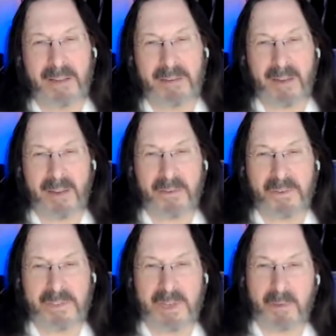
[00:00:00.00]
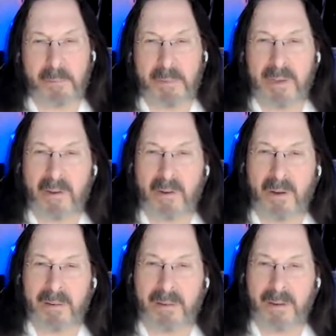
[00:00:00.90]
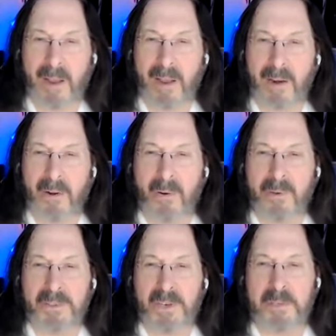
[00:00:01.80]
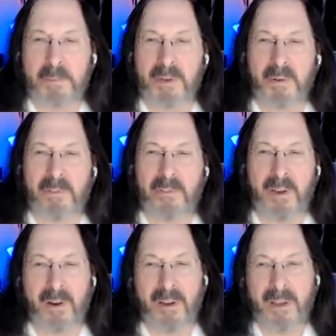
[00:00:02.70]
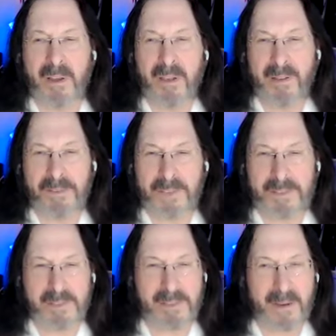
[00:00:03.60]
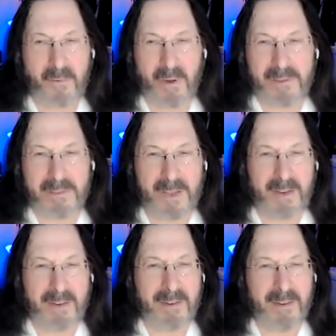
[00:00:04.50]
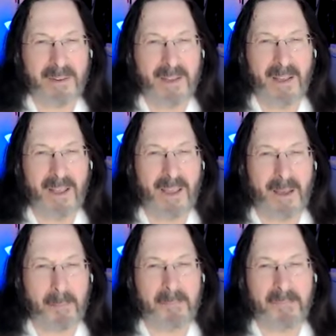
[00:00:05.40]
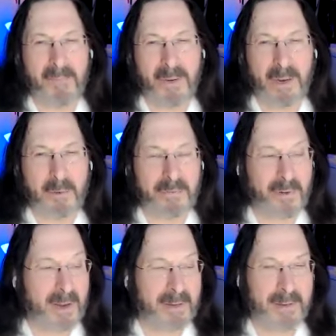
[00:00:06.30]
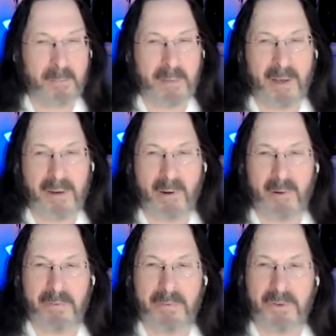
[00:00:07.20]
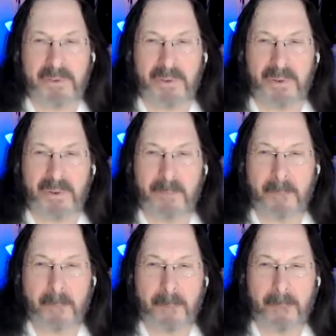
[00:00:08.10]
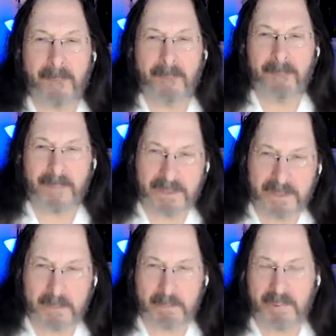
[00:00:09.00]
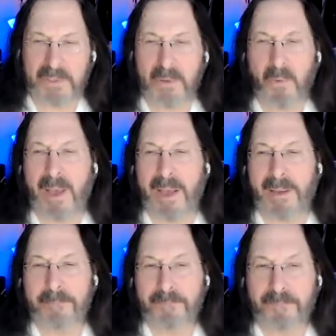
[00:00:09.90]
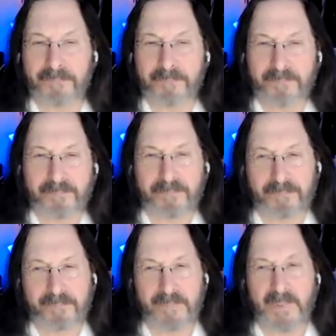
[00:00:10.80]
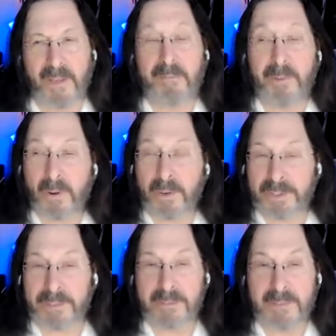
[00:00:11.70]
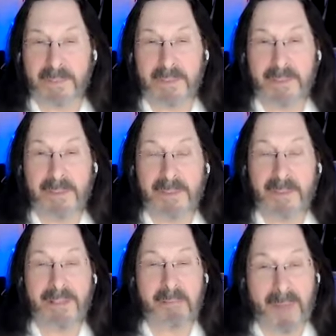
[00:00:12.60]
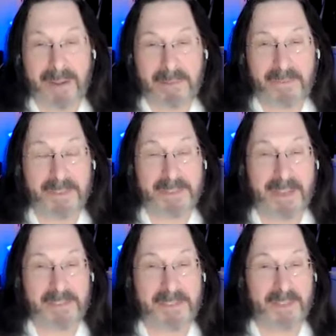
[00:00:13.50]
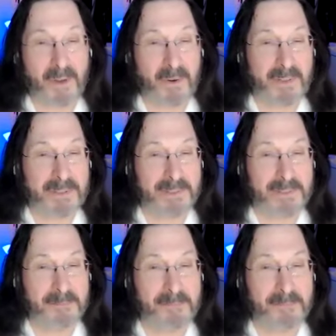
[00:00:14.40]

and, and you sit with being caught in anger or judgment or fear, just as I was and am when I'm afraid about our future. There's this pushing away, an aversion that mindfulness gets to notice.